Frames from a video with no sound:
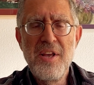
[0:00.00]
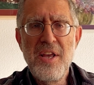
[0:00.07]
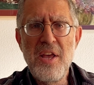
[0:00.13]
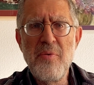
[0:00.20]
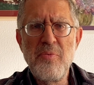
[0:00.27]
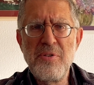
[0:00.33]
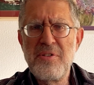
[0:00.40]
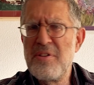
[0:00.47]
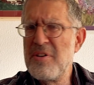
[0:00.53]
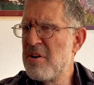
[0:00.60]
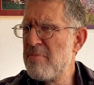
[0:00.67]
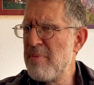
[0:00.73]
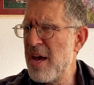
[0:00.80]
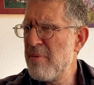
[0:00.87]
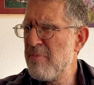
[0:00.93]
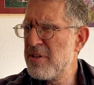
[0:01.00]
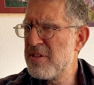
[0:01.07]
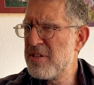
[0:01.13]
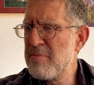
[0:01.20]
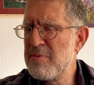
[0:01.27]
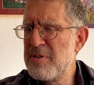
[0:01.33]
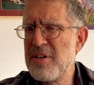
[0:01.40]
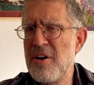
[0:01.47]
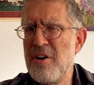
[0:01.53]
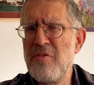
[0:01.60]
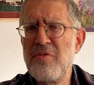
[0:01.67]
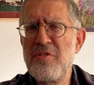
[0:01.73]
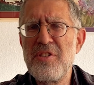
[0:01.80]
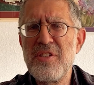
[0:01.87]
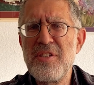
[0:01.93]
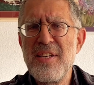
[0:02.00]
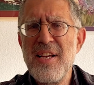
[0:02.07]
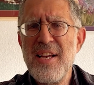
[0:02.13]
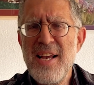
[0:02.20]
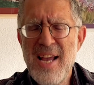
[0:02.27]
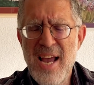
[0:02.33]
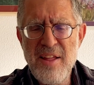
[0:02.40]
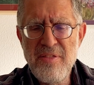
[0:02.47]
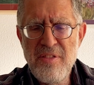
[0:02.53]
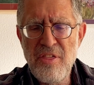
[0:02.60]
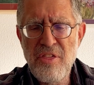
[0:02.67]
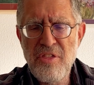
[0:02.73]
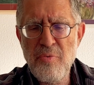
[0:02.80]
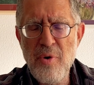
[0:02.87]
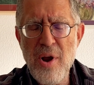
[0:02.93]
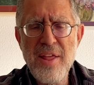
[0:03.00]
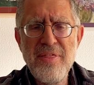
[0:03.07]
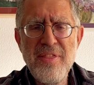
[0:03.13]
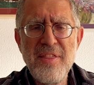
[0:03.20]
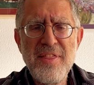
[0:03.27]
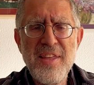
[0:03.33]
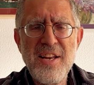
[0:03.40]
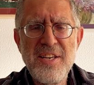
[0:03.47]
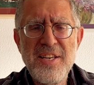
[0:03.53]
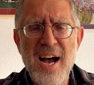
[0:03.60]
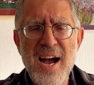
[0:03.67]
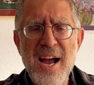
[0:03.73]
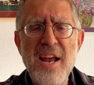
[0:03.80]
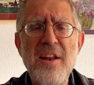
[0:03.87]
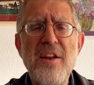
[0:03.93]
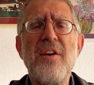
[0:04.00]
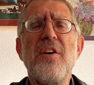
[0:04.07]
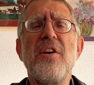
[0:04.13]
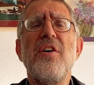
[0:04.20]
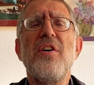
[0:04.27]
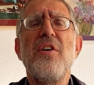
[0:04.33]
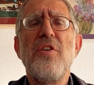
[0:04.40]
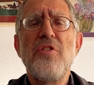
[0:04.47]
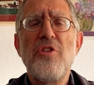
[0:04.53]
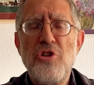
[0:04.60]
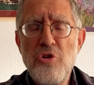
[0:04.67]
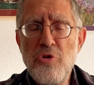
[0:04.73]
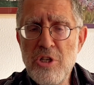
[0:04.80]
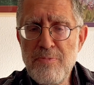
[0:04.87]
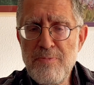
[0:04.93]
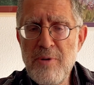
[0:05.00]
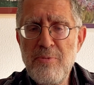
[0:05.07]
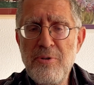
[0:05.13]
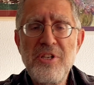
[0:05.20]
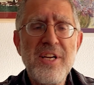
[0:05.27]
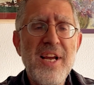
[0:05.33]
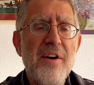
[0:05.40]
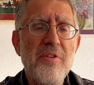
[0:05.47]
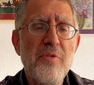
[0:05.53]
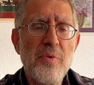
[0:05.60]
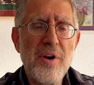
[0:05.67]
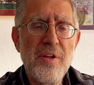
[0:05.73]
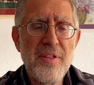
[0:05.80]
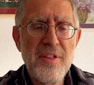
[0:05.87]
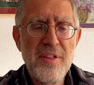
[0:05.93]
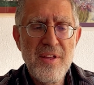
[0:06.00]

It was the commandments themselves and the thread that they tied the Jewish people together with